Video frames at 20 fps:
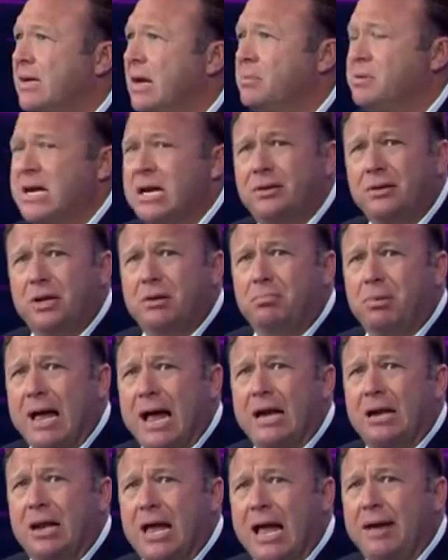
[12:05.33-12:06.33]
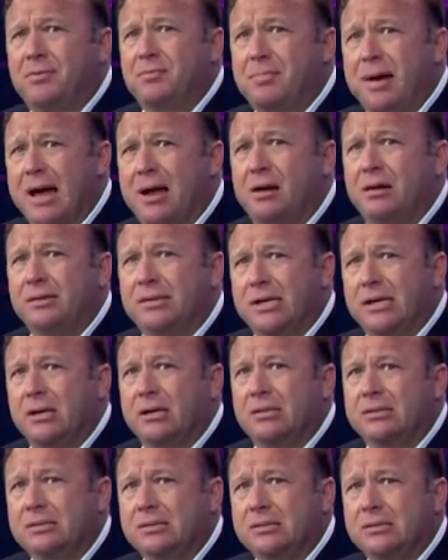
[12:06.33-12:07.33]
I was out there at a Black Lives Matter
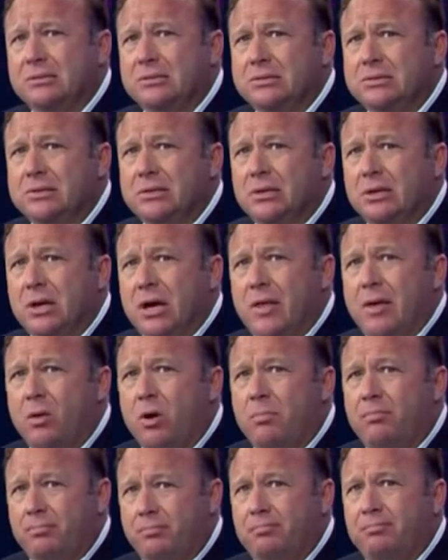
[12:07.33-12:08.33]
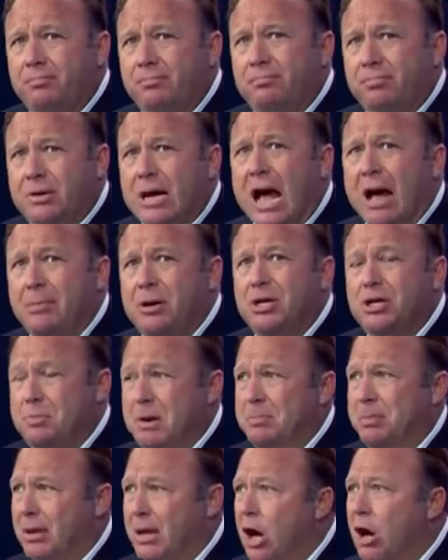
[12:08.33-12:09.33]
deal, and there were communist
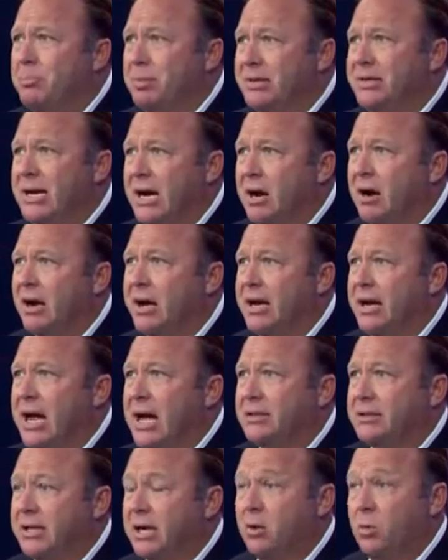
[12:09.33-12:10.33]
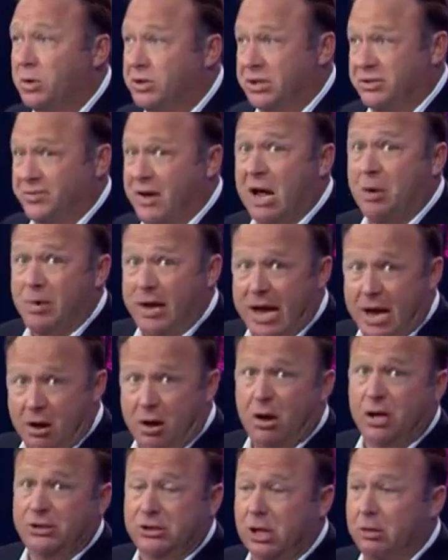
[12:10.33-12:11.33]
people open carrying out there, which is fine. We had
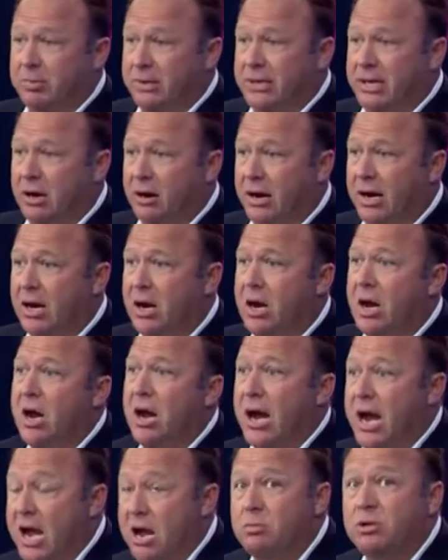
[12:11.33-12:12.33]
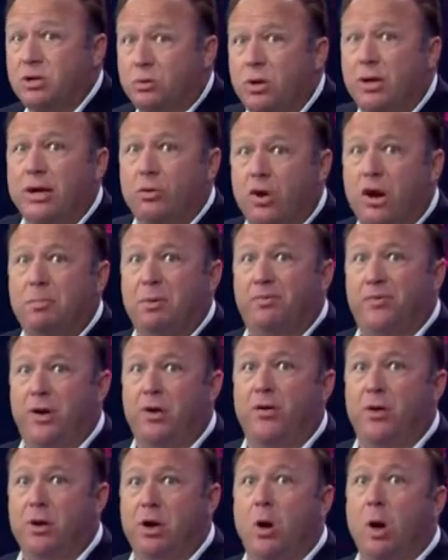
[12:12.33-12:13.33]
ours to open carry, and it was a really creepy
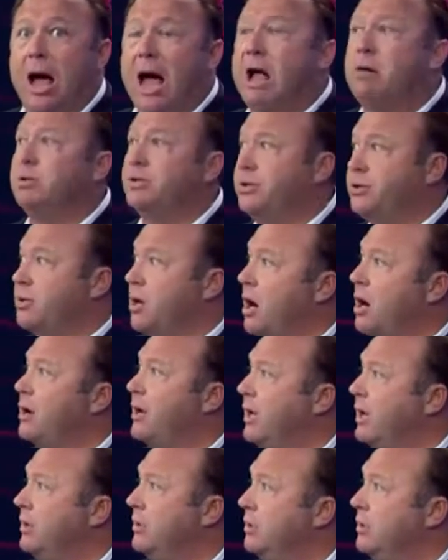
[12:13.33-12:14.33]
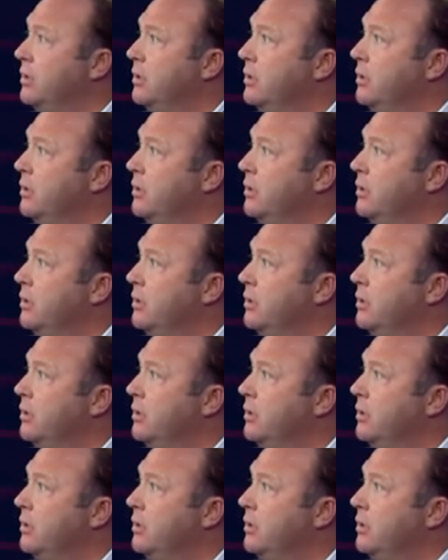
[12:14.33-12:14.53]
feeling to know I was a target